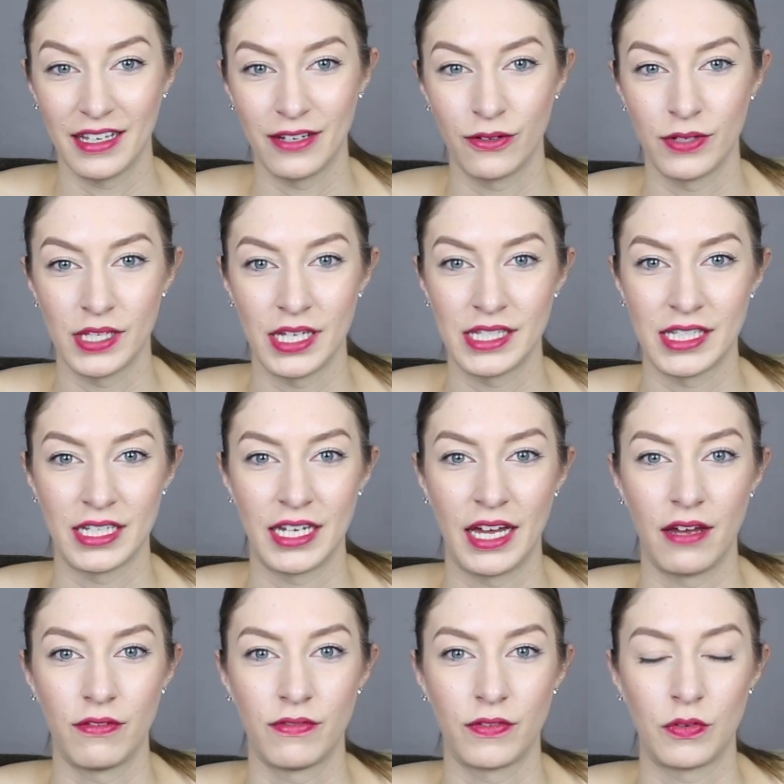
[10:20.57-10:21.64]
It's
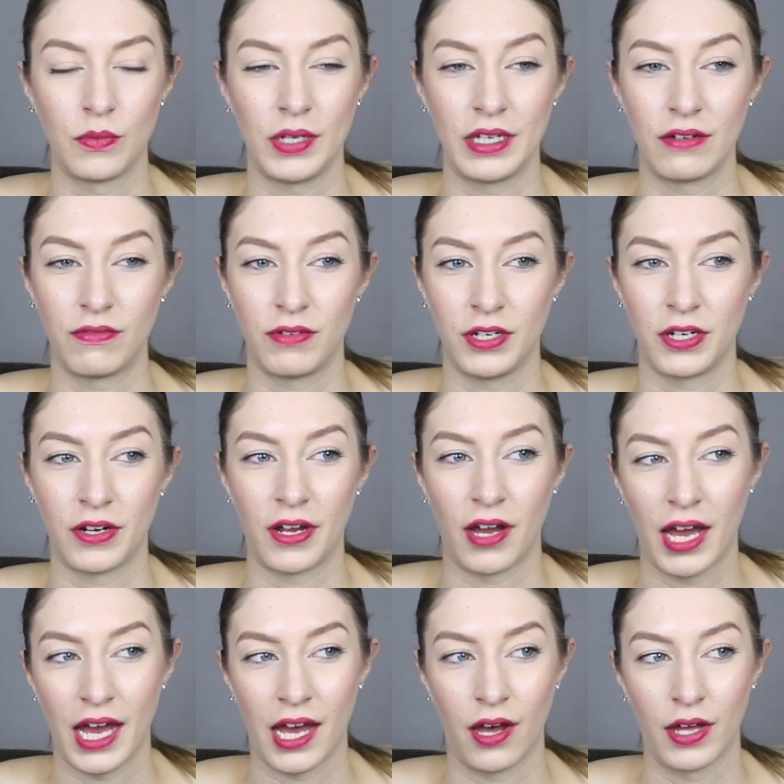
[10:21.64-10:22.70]
enough for me to figure
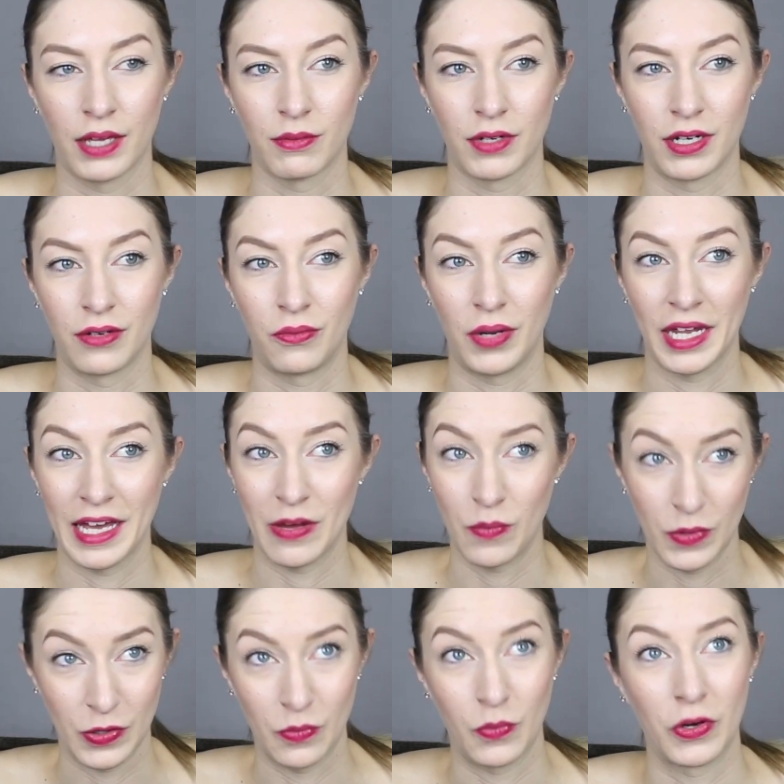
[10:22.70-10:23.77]
out how I'm going to wake
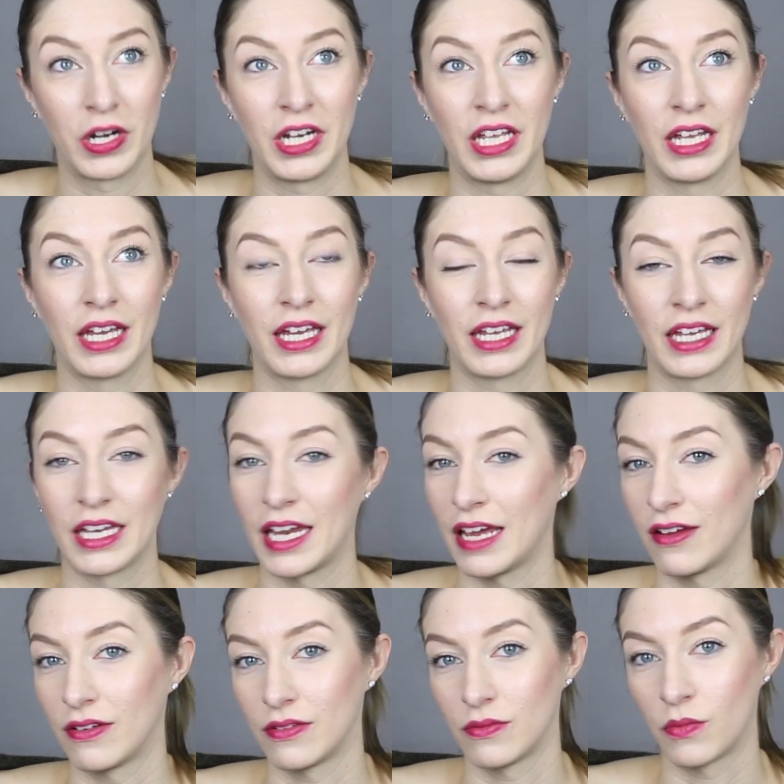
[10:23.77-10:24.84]
up in the morning and
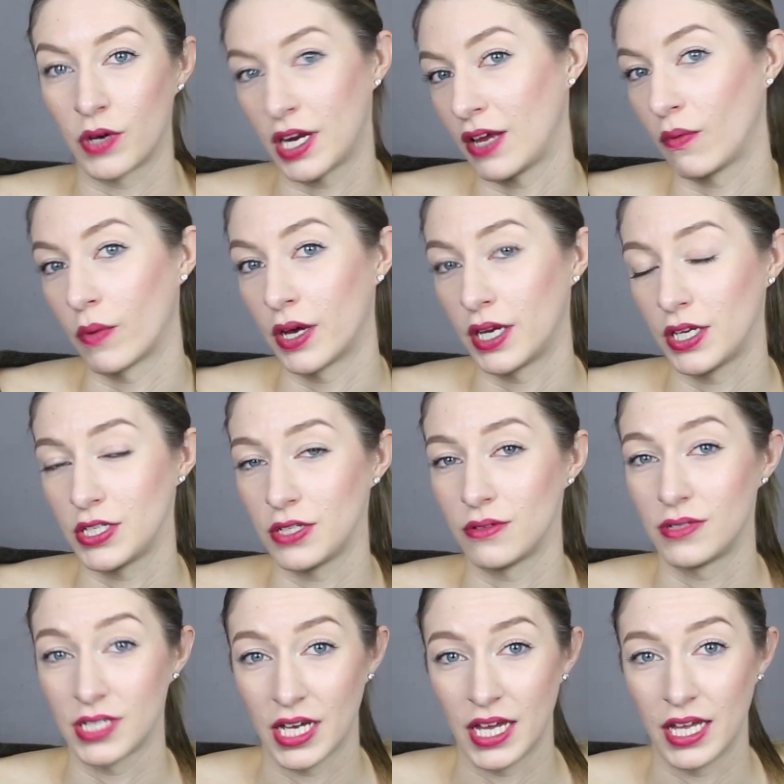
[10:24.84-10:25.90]
get what I want to do
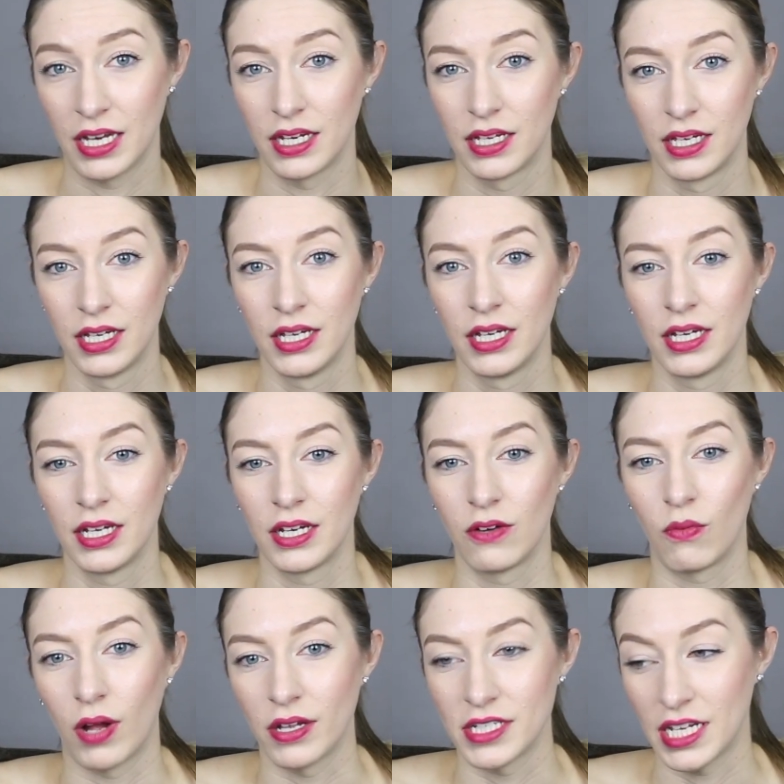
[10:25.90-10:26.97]
done
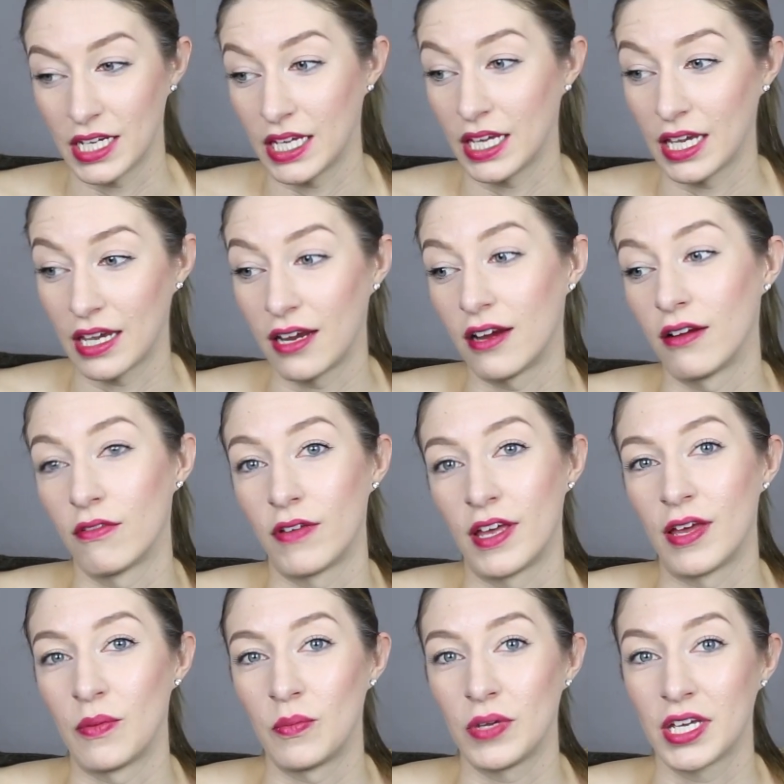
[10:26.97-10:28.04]
while taking care of
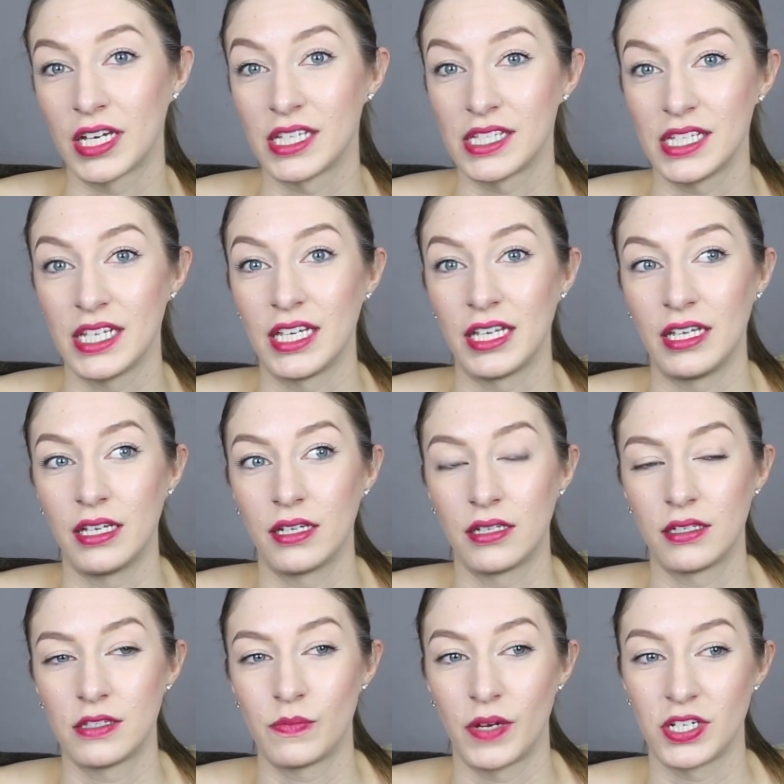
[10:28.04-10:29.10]
him, because he,
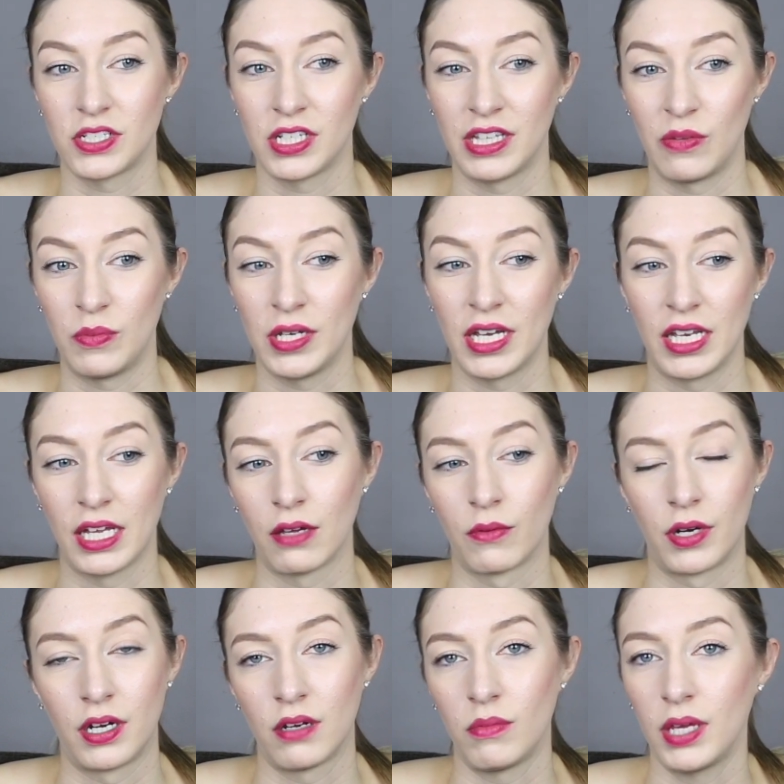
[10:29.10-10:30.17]
especially in the beginning,
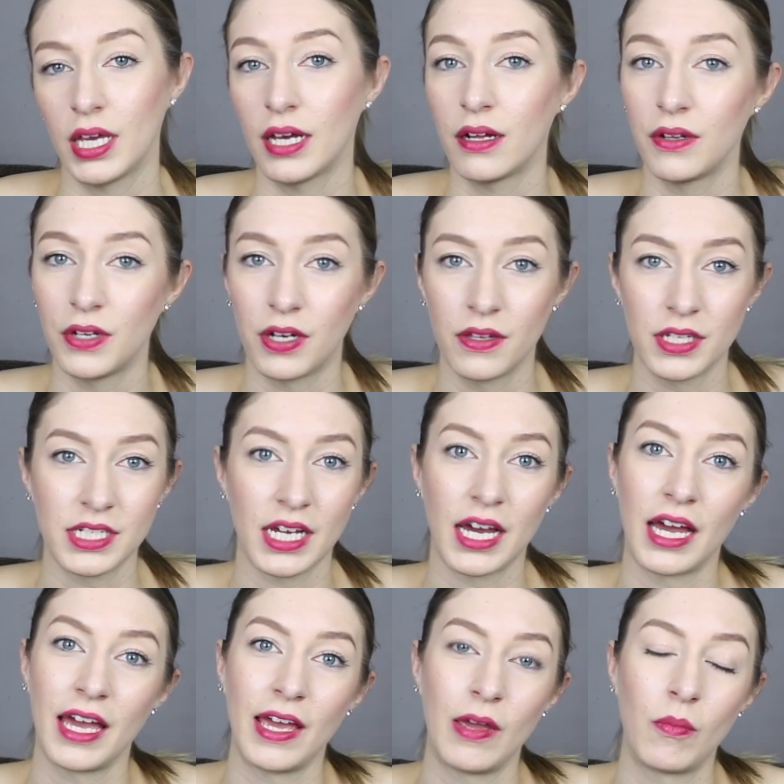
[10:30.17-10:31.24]
wanted to be held all the
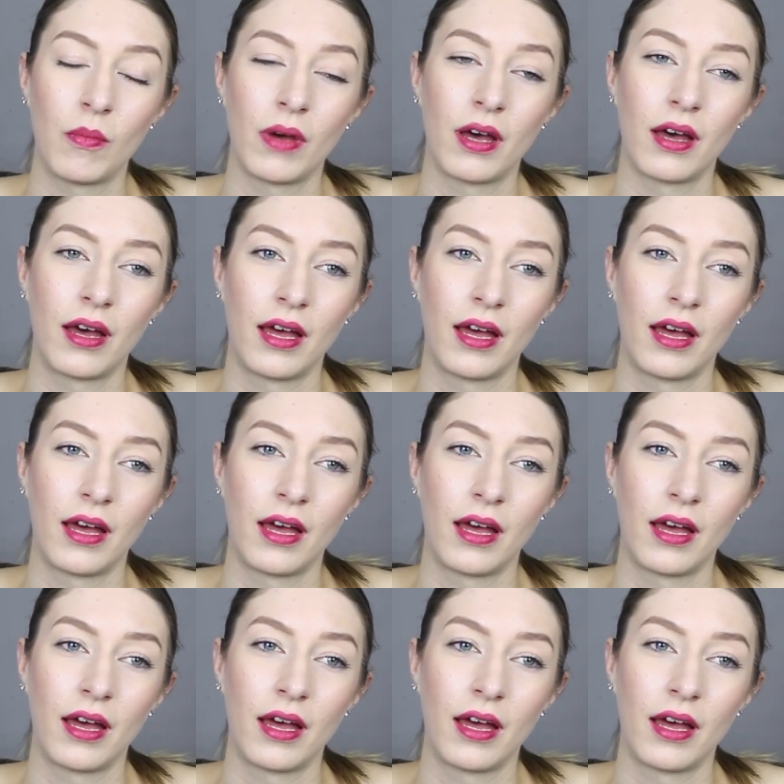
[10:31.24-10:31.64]
time.